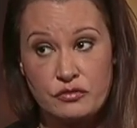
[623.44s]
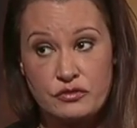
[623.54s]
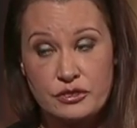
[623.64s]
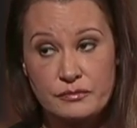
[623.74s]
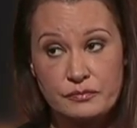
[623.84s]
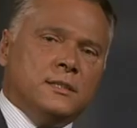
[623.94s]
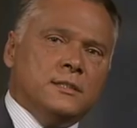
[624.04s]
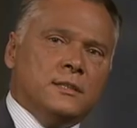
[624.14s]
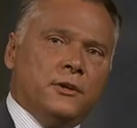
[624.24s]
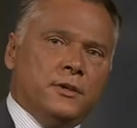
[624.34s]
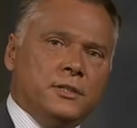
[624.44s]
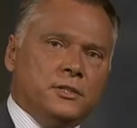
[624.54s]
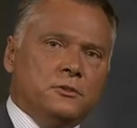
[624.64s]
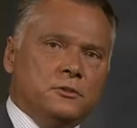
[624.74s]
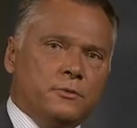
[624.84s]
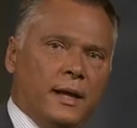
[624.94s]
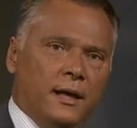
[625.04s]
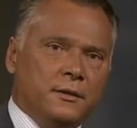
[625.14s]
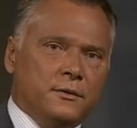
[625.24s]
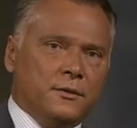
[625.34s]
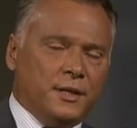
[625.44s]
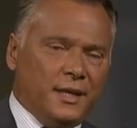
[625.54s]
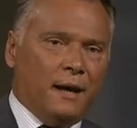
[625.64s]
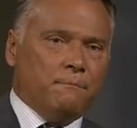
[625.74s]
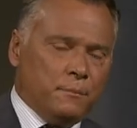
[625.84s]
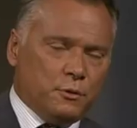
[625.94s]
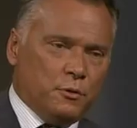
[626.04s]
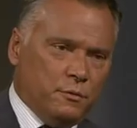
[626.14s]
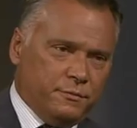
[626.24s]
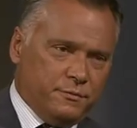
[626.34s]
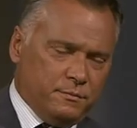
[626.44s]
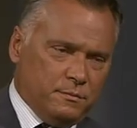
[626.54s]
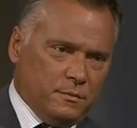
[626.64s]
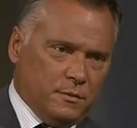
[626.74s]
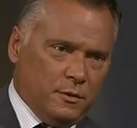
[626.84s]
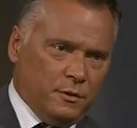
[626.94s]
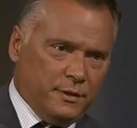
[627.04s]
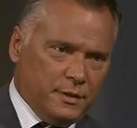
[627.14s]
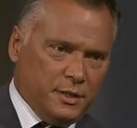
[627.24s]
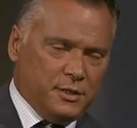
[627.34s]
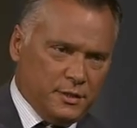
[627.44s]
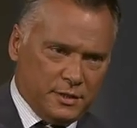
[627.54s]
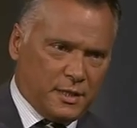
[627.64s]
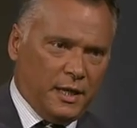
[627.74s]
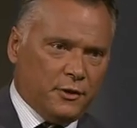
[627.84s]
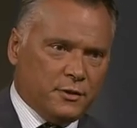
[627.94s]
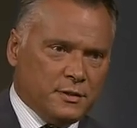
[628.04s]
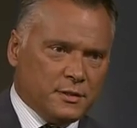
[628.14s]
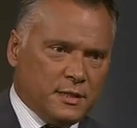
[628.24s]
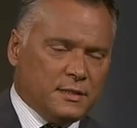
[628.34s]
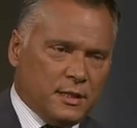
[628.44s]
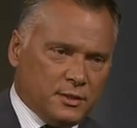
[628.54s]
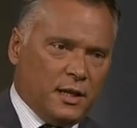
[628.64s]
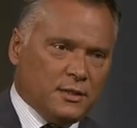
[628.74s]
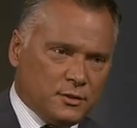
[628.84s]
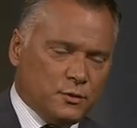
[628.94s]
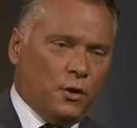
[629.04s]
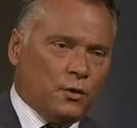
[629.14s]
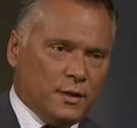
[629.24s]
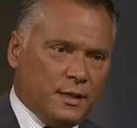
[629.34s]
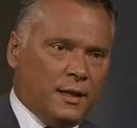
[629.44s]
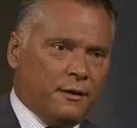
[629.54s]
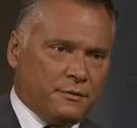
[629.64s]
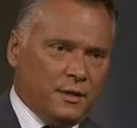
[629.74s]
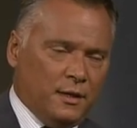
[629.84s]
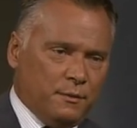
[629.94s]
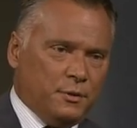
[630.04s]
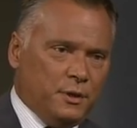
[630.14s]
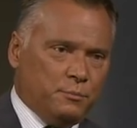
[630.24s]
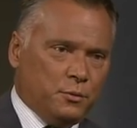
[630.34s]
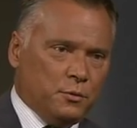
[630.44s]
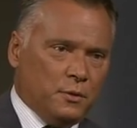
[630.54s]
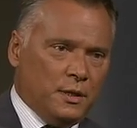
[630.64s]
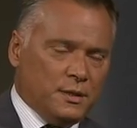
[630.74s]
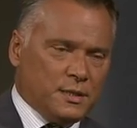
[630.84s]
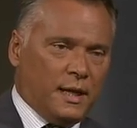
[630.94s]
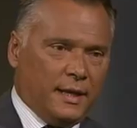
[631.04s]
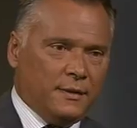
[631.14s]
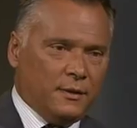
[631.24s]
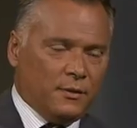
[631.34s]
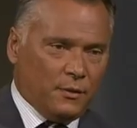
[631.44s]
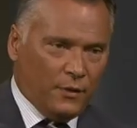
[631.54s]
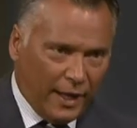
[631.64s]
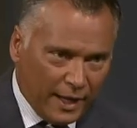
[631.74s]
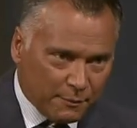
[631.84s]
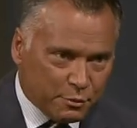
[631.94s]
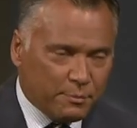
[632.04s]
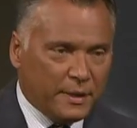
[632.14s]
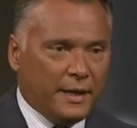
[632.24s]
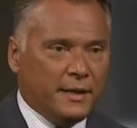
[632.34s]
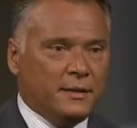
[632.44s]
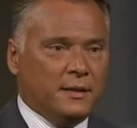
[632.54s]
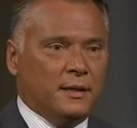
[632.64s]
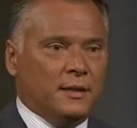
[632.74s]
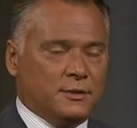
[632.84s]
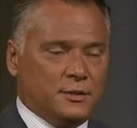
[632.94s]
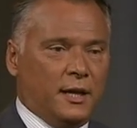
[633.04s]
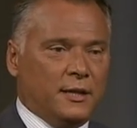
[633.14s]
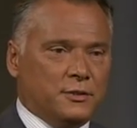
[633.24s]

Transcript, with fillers: Hazel, is, is there an issue around the number of, of Indigenous carers? Is there just not enough people saying that they are prepared to take